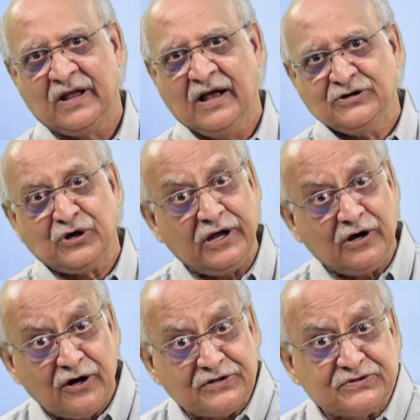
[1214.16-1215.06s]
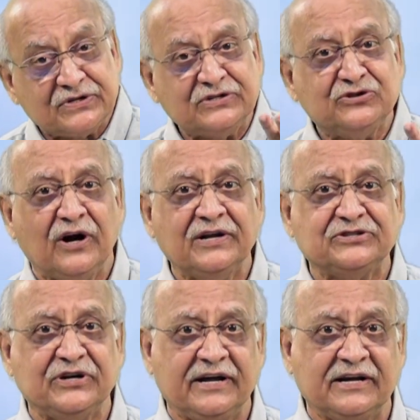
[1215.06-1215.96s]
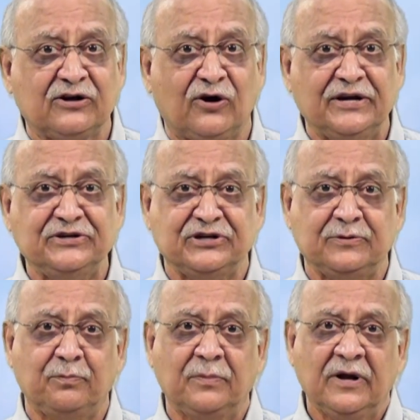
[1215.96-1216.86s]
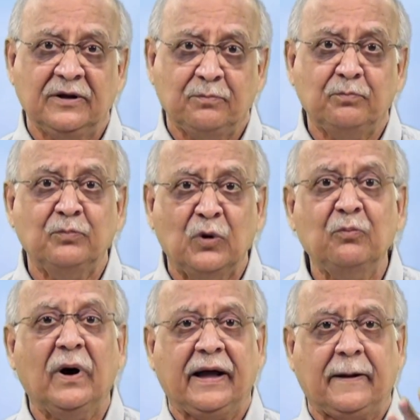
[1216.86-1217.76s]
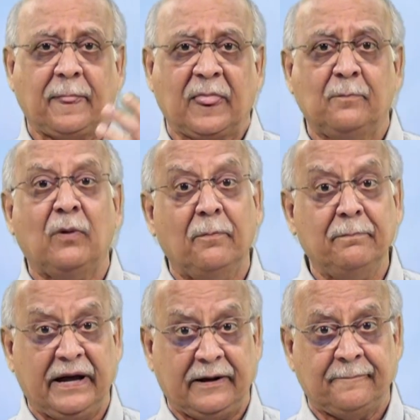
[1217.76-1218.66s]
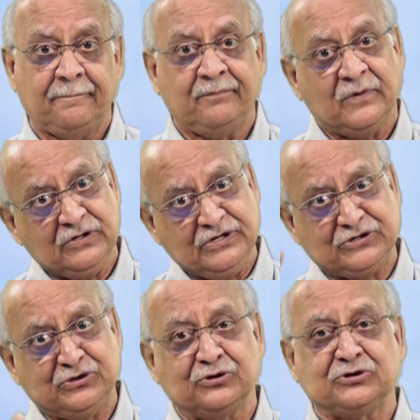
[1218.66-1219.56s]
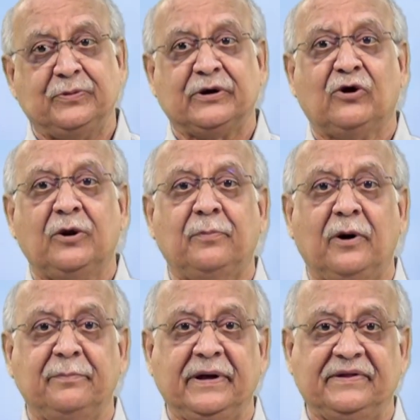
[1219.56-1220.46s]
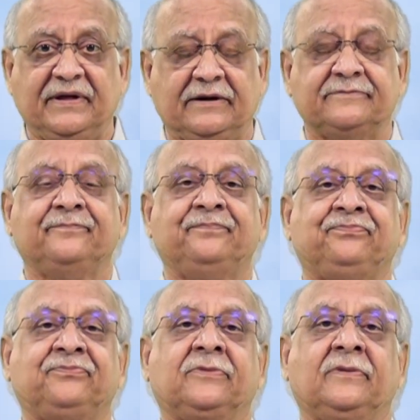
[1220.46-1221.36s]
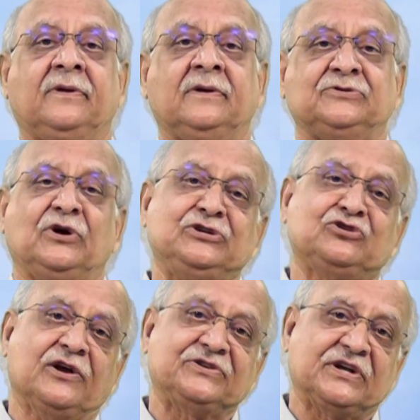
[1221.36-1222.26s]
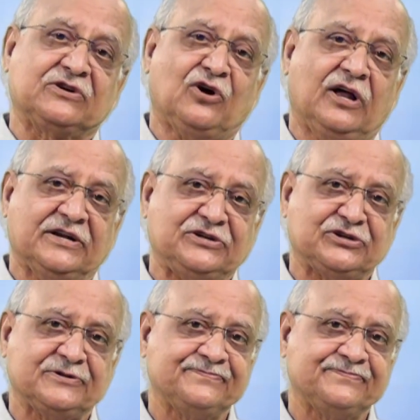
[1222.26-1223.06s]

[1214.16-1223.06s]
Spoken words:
So he goes and joins Jai Hind College in Mumbai, Bombay. It used to be called Bombay then. So he joins that college.